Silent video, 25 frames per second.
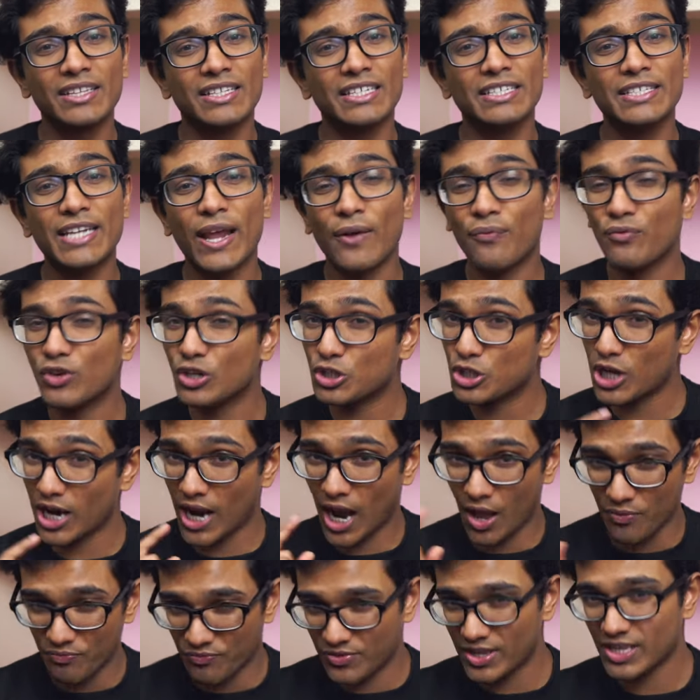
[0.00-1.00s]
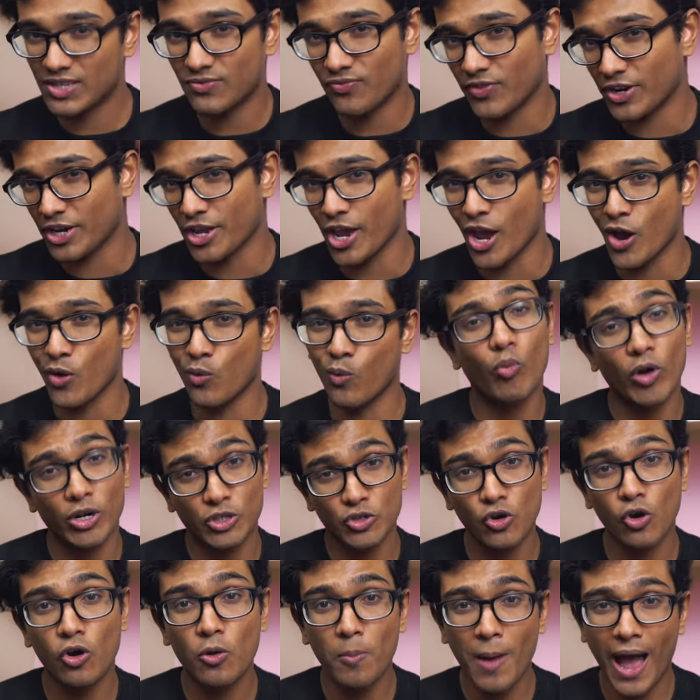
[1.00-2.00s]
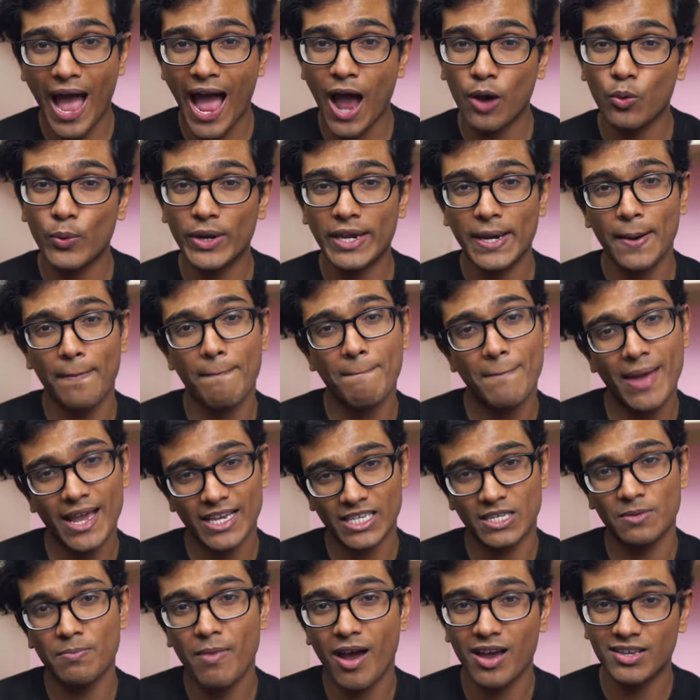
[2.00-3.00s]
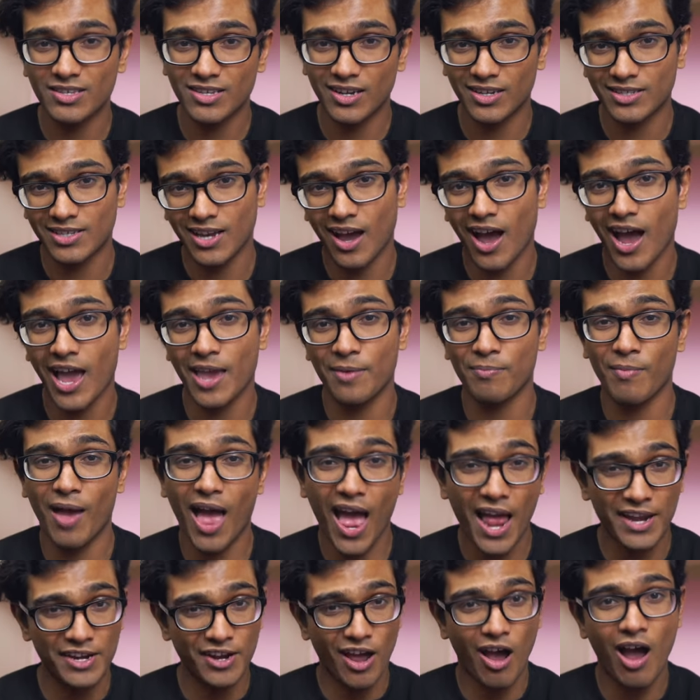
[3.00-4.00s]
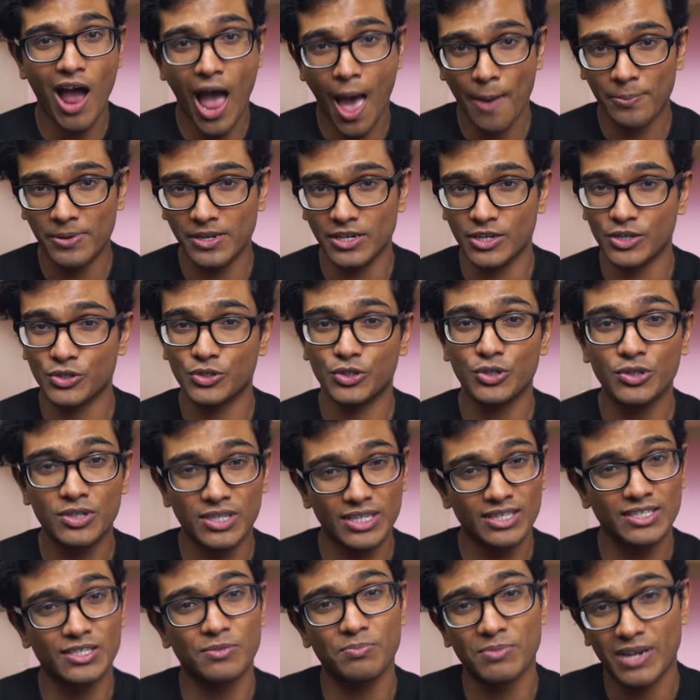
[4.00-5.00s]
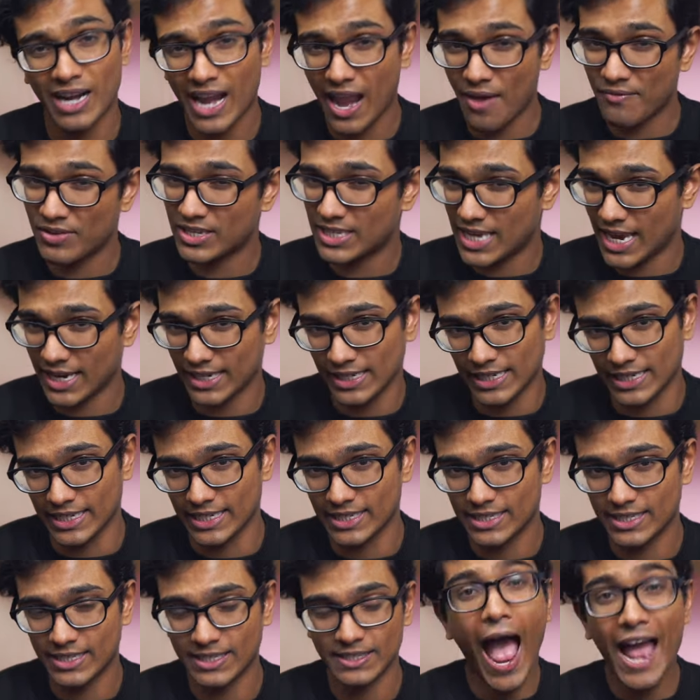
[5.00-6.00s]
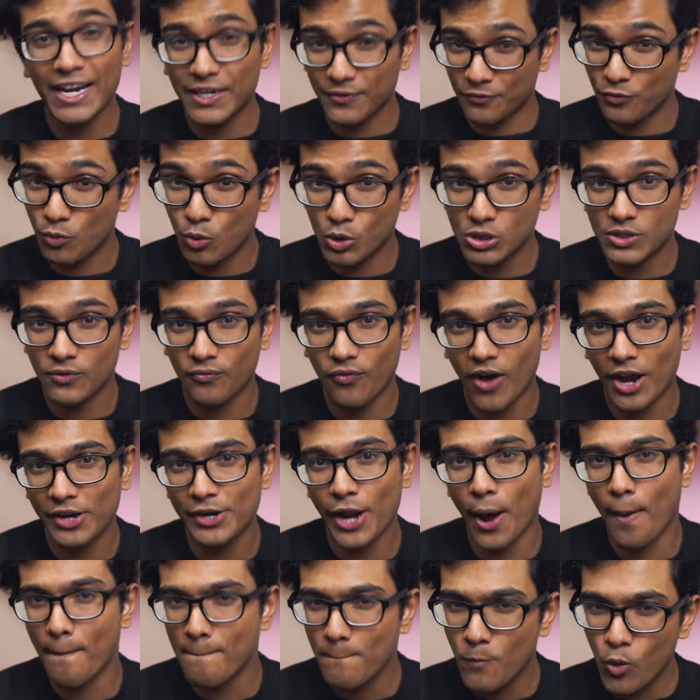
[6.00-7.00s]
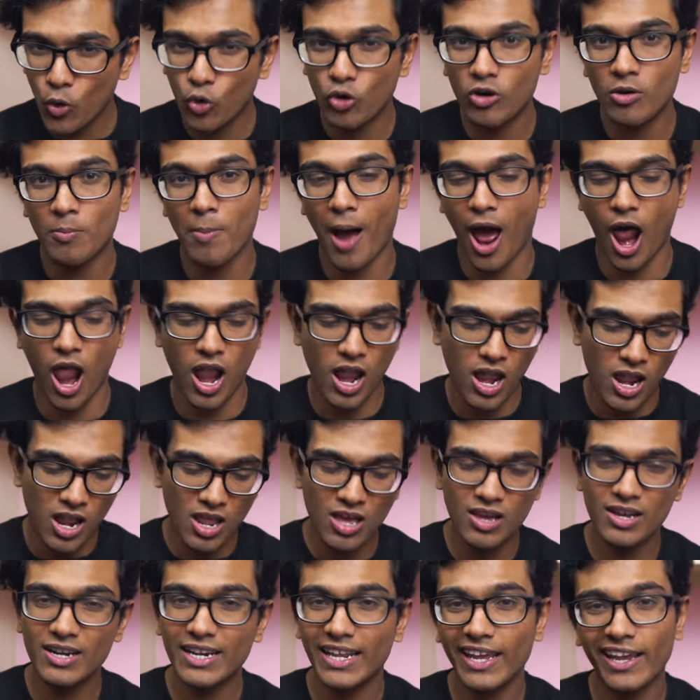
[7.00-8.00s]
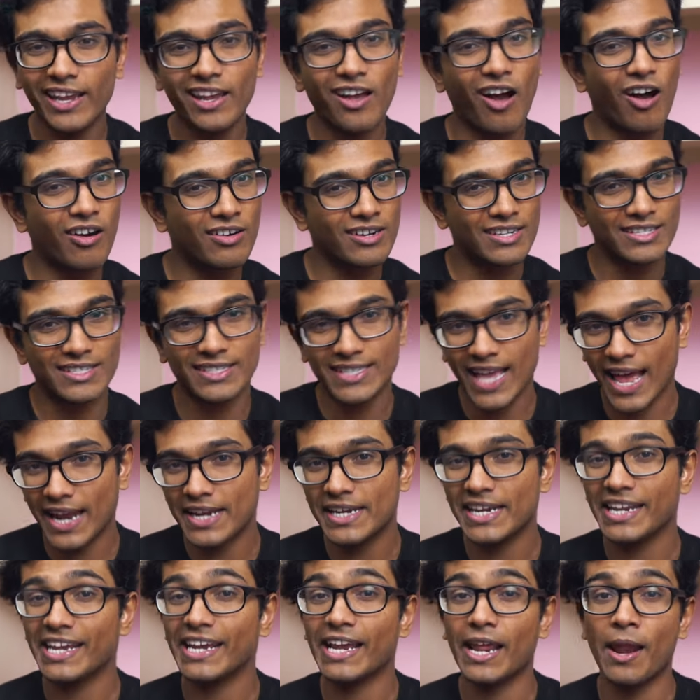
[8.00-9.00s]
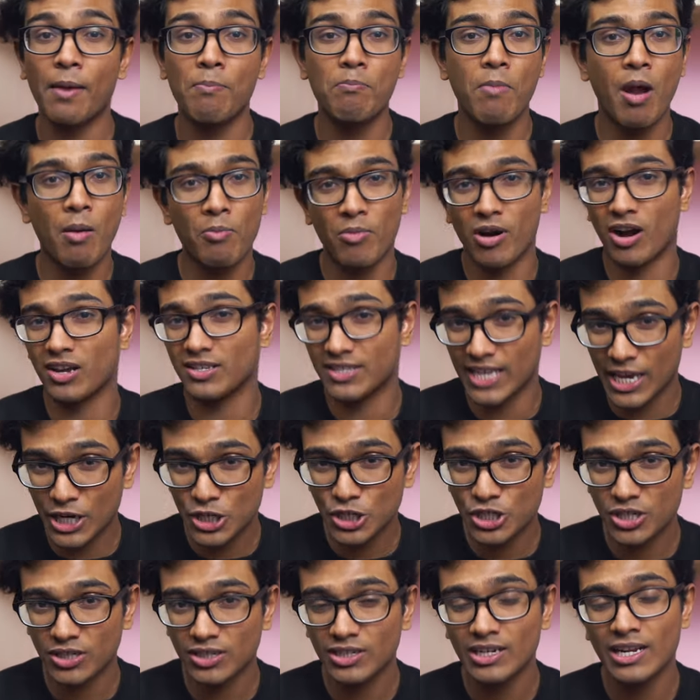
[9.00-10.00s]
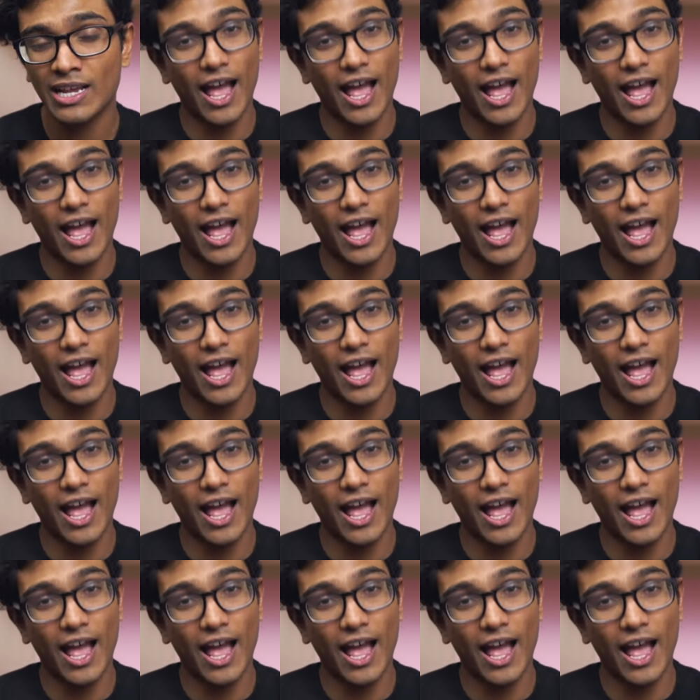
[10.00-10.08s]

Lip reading: then definitely check out this video where I talk about how we can maximize our time and our happiness using some clever techniques. And if you want to find out more about learning, understanding, and memorization